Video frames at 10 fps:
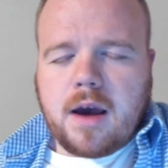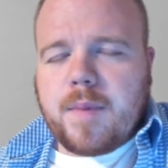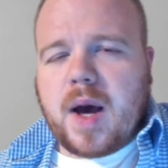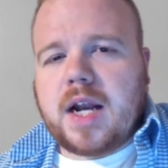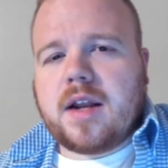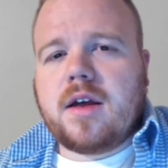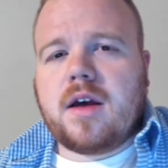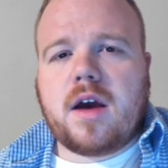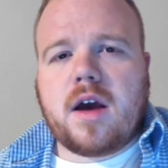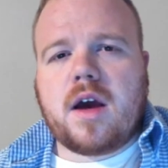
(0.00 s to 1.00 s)
But
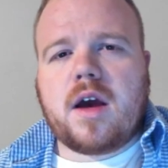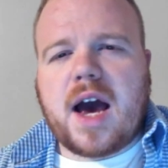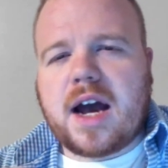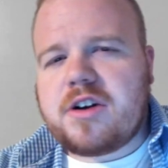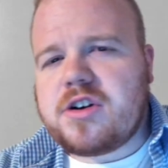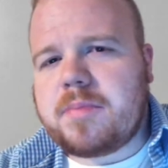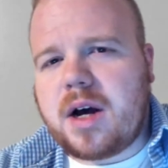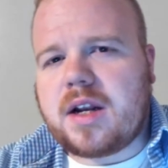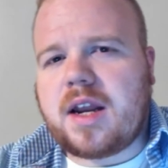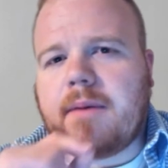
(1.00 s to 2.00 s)
hydrogen
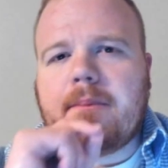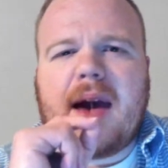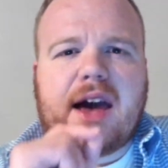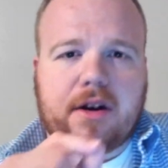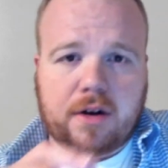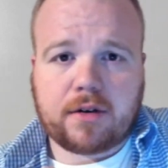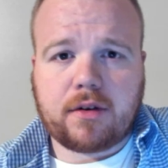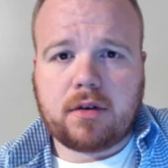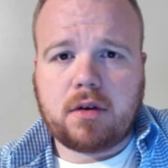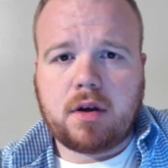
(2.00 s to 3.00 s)
bonding
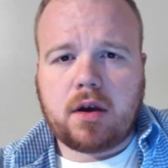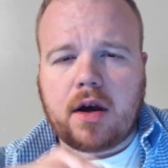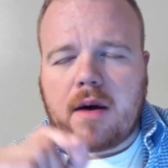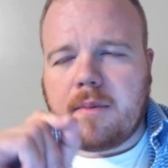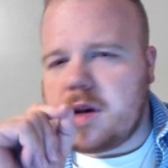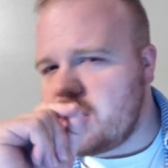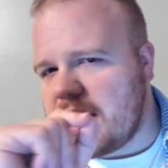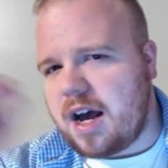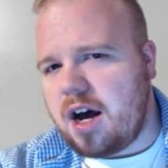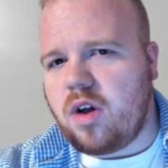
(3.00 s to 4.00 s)
matters much
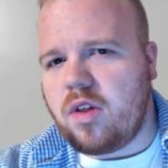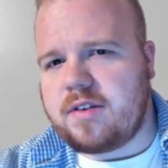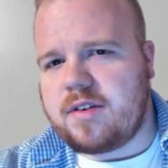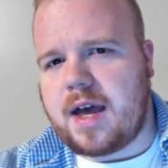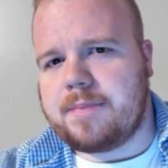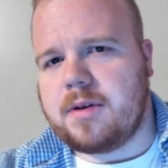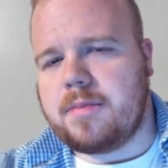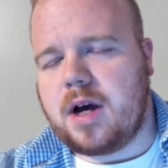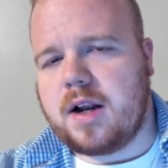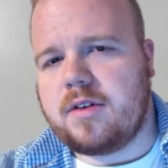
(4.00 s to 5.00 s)
like all these types of
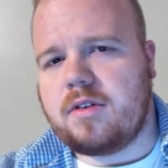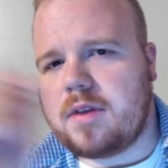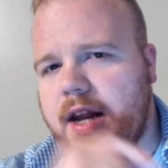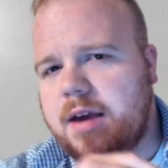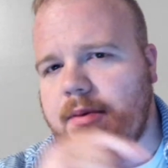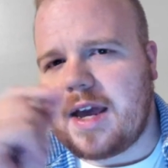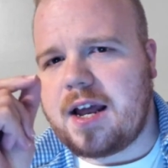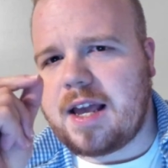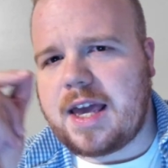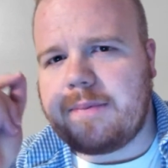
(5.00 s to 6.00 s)
bombs. So today we
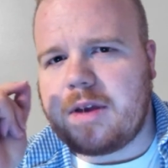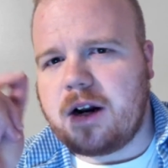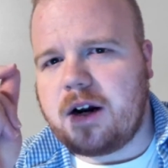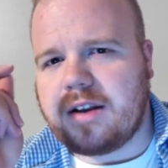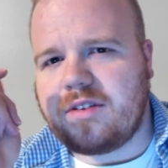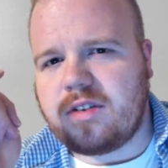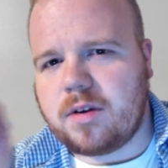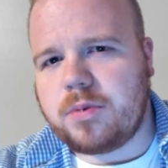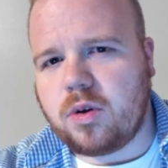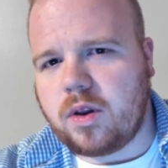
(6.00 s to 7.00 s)
kind of kept it on a
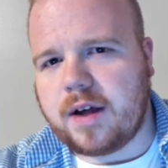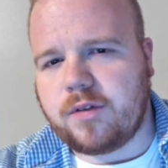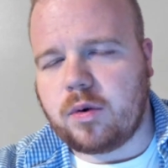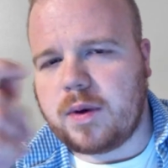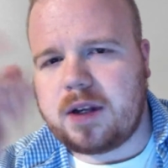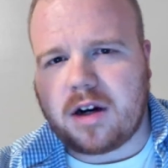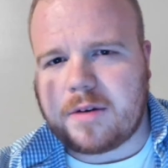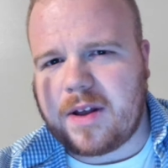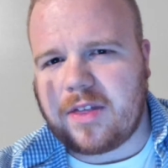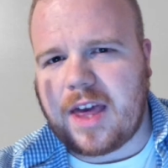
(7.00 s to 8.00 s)
simple level. We talked
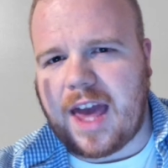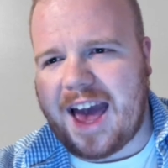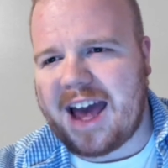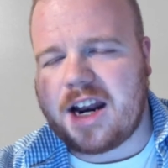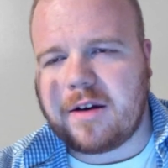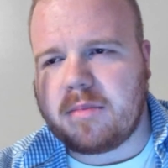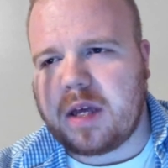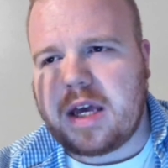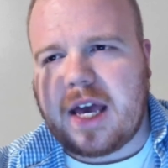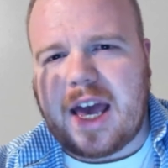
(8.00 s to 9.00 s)
about the atom
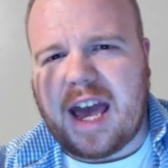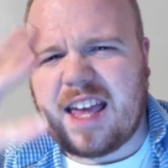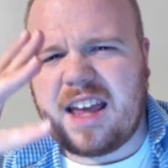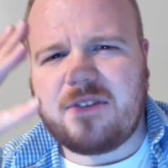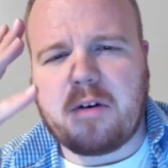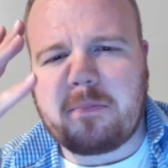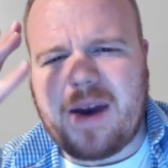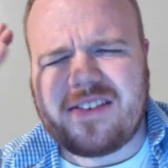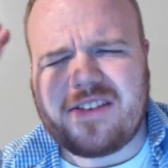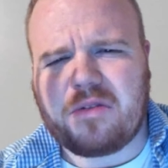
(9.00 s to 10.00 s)
and gave a
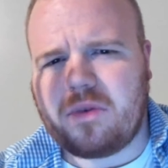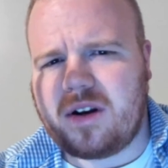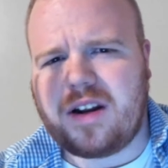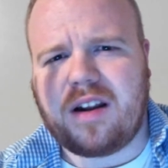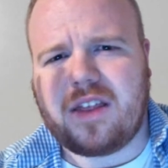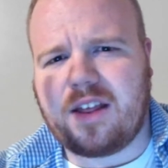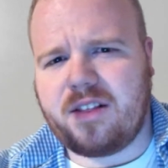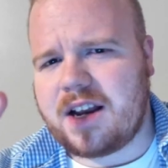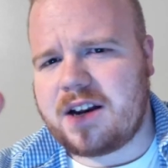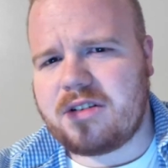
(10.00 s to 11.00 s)
basic rundown of the
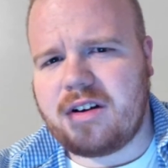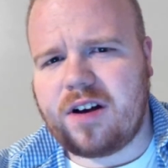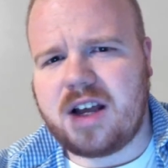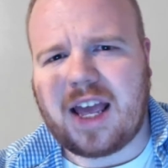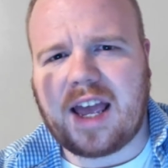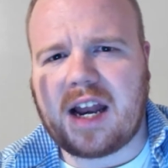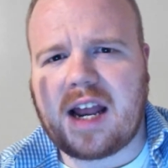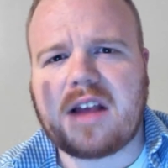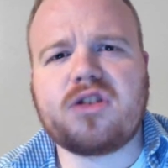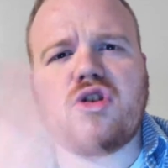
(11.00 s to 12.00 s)
electron and
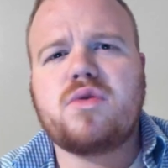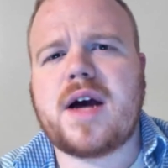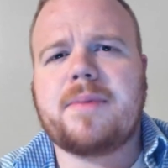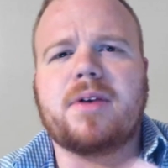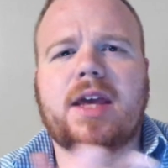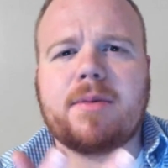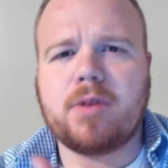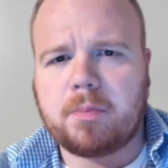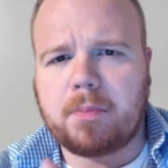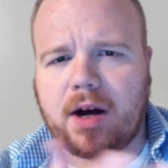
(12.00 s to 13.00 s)
two types of
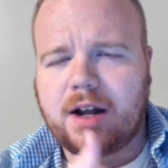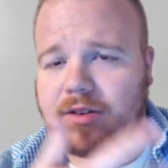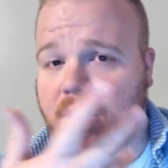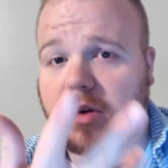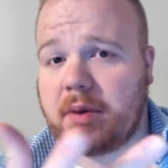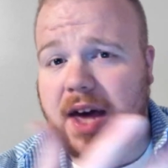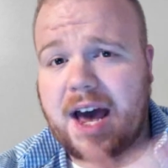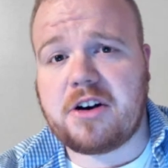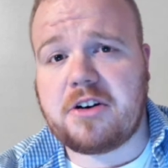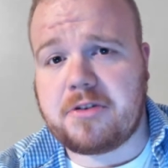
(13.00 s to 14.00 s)
chemical bonds along with
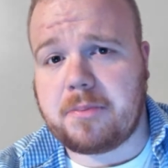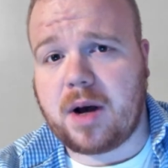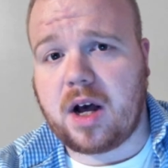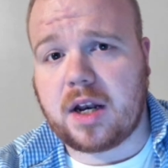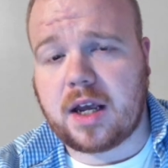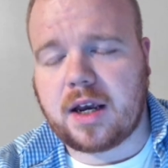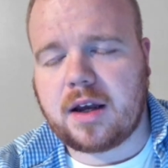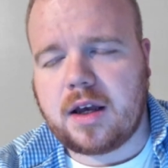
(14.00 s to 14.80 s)
hydrogen bonding.